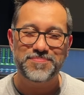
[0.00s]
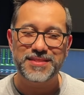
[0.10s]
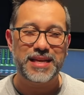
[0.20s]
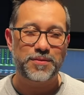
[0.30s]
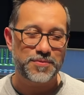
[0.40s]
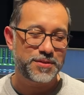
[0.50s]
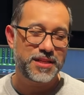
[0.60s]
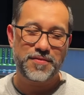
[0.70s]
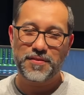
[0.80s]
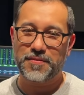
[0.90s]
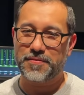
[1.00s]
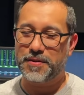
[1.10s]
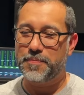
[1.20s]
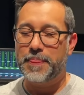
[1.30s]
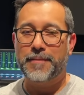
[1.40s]
sound for TV and
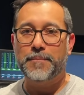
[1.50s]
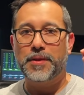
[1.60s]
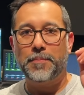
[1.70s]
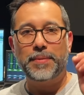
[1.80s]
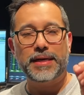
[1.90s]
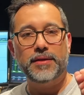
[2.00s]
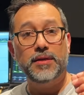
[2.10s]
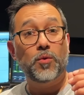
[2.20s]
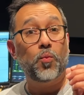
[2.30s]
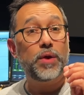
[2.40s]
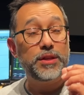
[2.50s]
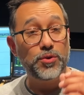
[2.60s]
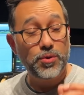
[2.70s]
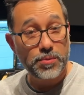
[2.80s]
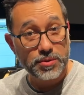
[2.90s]
film? But when
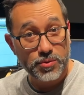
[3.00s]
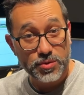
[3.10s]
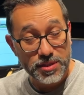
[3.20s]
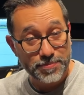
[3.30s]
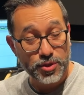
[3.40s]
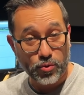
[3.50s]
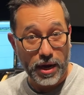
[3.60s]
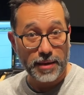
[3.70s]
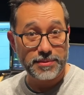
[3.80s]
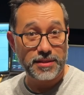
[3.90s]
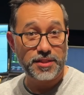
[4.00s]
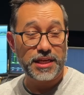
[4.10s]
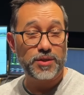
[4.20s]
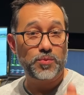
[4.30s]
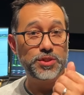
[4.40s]
you subscribe to the
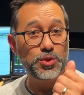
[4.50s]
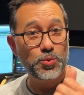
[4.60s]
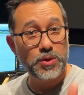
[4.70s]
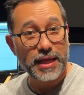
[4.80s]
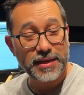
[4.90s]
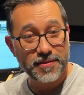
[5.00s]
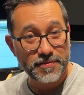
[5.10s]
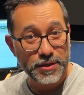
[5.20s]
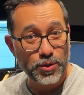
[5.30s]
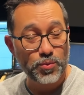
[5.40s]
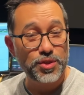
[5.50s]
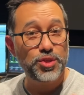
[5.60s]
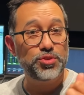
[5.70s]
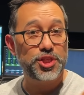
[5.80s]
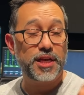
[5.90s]
channel, when you like a video, when
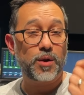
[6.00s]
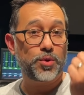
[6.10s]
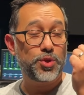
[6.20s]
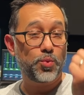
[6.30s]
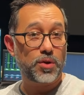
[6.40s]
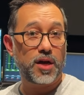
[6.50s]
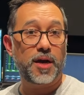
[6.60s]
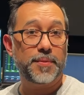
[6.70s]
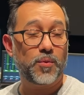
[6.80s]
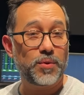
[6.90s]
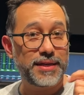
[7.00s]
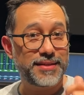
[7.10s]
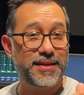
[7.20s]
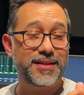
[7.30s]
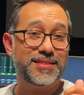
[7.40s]
you share, when you comment, what it
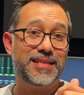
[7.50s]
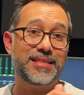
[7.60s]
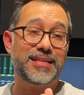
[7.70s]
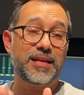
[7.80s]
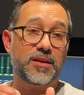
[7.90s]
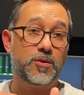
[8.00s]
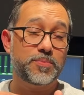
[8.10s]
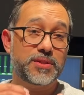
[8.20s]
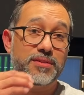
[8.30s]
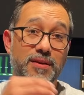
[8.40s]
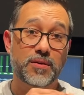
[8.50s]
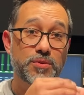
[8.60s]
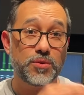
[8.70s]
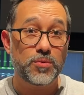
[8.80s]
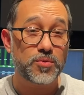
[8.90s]
does is it helps tell
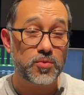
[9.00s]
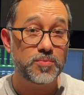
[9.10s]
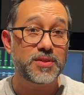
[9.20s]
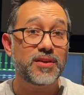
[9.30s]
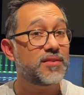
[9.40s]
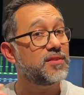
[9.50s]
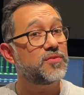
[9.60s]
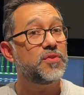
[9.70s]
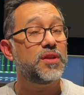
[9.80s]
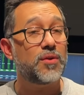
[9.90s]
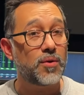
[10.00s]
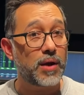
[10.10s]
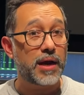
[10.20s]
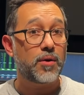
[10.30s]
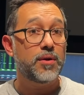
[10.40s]
YouTube to get this video
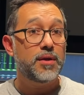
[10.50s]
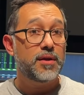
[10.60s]
out